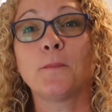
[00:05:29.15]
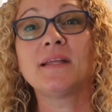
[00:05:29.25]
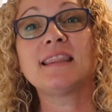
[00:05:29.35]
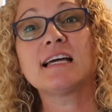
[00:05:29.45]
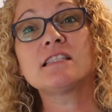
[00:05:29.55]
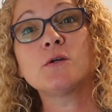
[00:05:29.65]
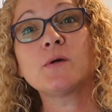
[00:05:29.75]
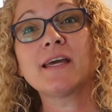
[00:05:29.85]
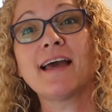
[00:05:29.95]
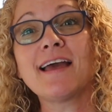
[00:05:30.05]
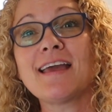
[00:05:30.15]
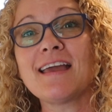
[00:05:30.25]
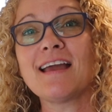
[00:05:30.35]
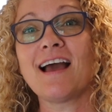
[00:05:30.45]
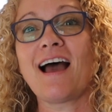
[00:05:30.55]
But that's
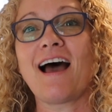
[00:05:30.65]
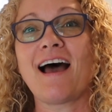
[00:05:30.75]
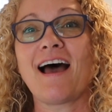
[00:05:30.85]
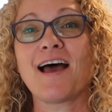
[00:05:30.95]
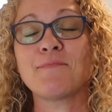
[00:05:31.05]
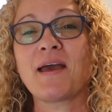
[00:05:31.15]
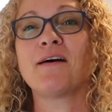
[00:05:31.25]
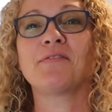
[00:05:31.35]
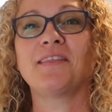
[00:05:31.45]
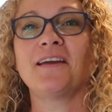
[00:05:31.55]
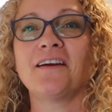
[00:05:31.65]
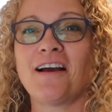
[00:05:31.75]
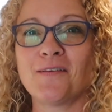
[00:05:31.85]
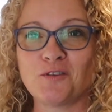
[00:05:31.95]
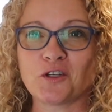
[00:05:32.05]
okay. I'm out there,
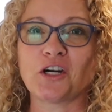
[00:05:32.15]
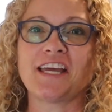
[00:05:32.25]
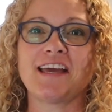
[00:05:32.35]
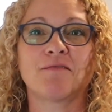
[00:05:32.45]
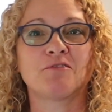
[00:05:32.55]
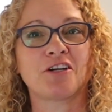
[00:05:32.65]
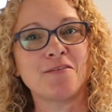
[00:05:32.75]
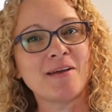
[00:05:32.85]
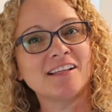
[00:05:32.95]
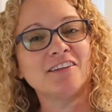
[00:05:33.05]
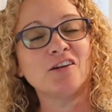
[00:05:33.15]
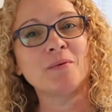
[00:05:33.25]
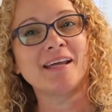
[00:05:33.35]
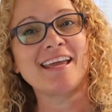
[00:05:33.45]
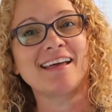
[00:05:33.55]
I'm trying, I'm trying to make a little
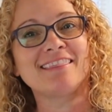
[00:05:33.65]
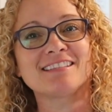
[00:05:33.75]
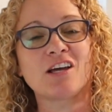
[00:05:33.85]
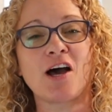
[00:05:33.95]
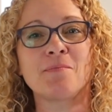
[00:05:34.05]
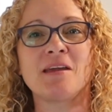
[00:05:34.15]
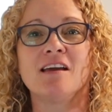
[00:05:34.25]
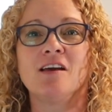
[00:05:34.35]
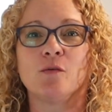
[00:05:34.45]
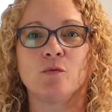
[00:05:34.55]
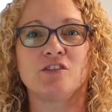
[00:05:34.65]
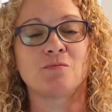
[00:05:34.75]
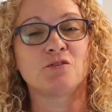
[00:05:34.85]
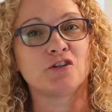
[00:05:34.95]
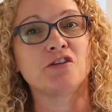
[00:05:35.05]
money at this hobby, which
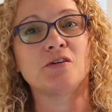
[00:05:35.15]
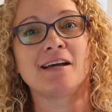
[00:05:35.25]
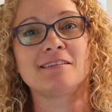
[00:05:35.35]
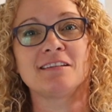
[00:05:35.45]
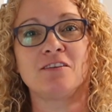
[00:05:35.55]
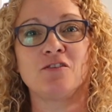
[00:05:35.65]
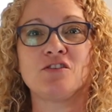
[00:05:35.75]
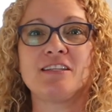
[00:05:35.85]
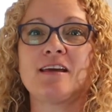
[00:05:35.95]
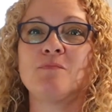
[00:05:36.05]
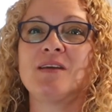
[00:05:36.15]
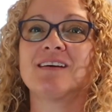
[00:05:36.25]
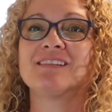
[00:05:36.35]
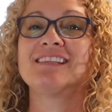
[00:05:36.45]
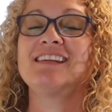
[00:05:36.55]
I'm sure you guys can understand
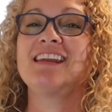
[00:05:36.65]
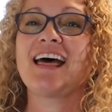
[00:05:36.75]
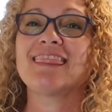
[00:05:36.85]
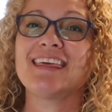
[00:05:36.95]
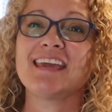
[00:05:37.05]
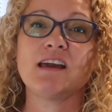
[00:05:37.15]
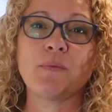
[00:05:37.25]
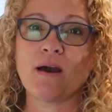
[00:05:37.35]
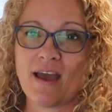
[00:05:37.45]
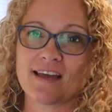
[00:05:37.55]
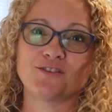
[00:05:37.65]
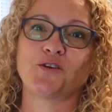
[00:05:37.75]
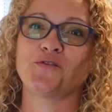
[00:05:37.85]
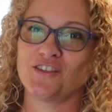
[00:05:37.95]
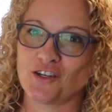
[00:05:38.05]
because nothing about
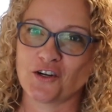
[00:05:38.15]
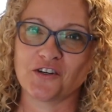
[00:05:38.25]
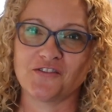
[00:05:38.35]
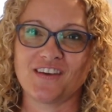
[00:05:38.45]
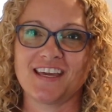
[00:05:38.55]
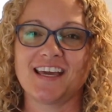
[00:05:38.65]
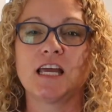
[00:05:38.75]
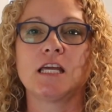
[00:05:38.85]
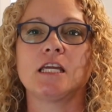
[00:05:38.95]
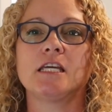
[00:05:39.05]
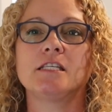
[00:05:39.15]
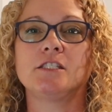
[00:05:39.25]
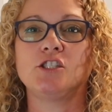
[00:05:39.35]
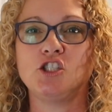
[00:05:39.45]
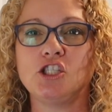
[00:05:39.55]
astrophotography
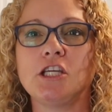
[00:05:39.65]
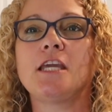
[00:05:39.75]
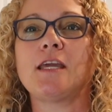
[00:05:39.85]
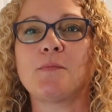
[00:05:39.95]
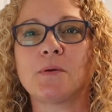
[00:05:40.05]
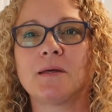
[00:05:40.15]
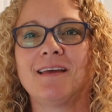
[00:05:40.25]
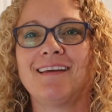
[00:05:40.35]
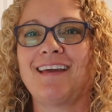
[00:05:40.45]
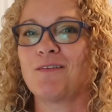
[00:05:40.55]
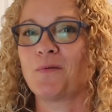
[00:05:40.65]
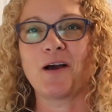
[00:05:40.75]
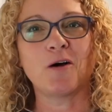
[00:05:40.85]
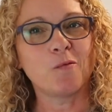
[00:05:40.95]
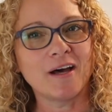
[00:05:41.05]
is cheap and we
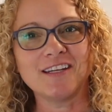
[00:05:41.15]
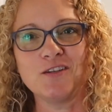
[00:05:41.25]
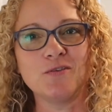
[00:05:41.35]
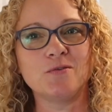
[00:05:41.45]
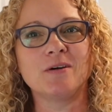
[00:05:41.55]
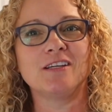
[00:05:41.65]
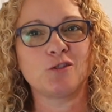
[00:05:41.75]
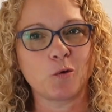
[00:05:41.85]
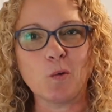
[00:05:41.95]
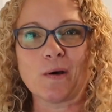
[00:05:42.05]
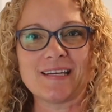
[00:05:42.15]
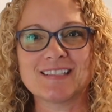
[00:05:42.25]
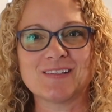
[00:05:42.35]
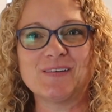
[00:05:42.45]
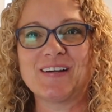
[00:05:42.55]
all want new
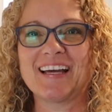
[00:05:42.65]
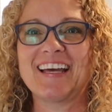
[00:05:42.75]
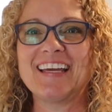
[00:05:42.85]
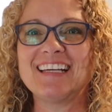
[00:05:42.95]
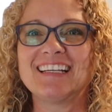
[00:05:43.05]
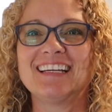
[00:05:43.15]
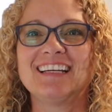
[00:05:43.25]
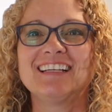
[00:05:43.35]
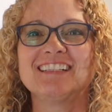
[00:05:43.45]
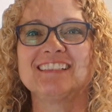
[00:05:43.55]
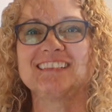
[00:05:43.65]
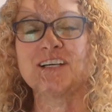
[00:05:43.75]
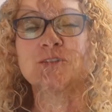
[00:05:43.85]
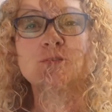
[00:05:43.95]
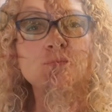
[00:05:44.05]
toys, okay?
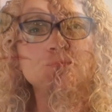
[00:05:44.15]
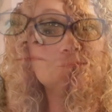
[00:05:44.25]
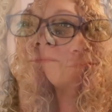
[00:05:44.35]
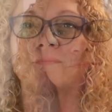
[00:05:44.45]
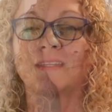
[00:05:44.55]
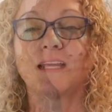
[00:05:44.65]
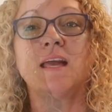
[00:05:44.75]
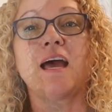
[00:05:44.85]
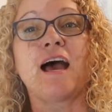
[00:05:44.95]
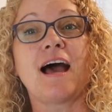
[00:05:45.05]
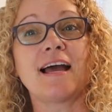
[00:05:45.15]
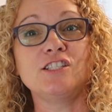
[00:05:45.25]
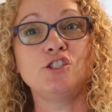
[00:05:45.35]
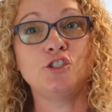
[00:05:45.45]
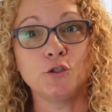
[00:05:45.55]
So, I
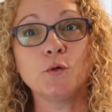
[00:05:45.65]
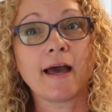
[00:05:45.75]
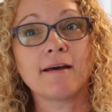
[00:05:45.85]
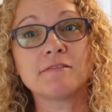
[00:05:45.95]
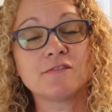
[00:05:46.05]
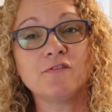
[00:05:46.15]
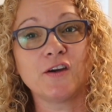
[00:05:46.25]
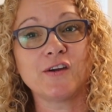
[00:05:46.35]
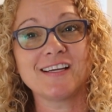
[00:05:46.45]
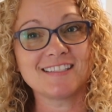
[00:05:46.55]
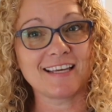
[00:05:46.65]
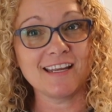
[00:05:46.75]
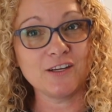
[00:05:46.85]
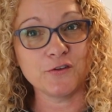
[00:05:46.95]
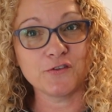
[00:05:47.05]
do have some very
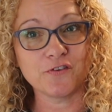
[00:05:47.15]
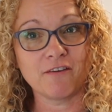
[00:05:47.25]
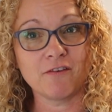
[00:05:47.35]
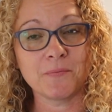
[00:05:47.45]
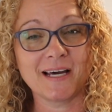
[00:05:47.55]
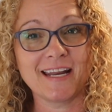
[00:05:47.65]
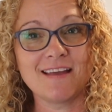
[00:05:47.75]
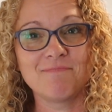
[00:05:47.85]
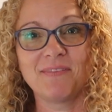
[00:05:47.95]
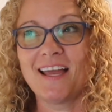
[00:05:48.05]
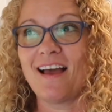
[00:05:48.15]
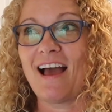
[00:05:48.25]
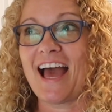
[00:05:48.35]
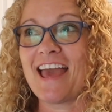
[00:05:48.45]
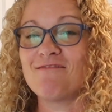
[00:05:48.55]
exciting news for everybody.
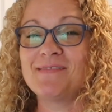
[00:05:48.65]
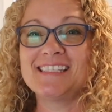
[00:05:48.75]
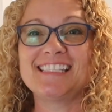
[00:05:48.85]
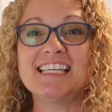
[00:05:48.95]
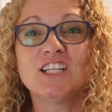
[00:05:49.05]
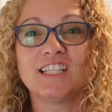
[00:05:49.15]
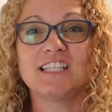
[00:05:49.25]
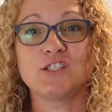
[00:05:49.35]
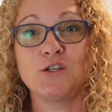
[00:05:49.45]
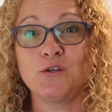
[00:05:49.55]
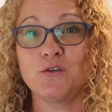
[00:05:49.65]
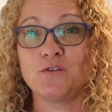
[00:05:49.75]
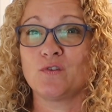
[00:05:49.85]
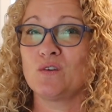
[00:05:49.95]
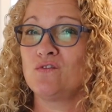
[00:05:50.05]
I have been sitting on this
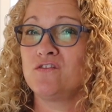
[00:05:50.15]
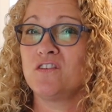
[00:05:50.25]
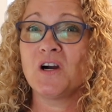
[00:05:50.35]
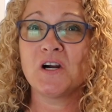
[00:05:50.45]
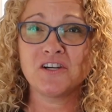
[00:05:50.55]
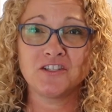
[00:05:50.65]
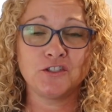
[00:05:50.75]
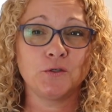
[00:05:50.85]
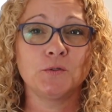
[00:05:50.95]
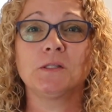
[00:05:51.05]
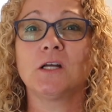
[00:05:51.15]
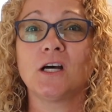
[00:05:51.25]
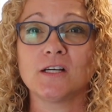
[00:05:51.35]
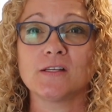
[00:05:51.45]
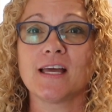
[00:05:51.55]
news for far too
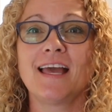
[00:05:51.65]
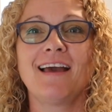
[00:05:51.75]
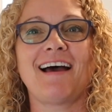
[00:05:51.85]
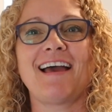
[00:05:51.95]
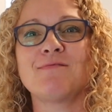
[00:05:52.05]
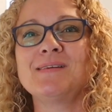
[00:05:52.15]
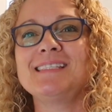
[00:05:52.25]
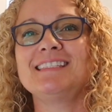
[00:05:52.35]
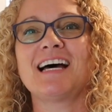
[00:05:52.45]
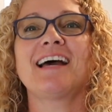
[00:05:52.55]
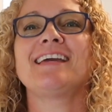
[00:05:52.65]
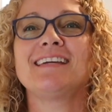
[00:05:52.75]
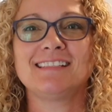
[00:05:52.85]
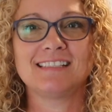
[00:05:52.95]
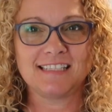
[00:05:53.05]
long. I have been
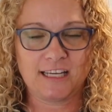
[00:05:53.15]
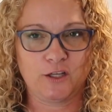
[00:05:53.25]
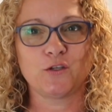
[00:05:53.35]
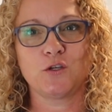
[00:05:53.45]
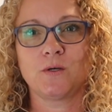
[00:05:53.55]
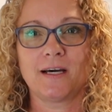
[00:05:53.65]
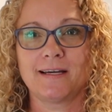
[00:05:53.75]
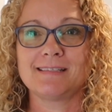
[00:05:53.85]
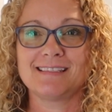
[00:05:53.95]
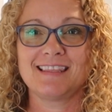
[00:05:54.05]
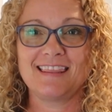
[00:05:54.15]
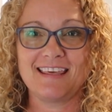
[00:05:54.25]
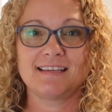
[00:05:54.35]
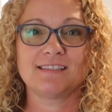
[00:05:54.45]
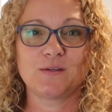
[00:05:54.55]
dying to tell you guys
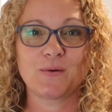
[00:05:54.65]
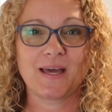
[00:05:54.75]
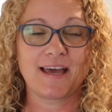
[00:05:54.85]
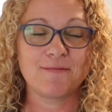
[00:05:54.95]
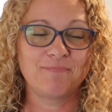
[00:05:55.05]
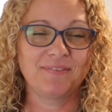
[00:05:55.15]
this, okay?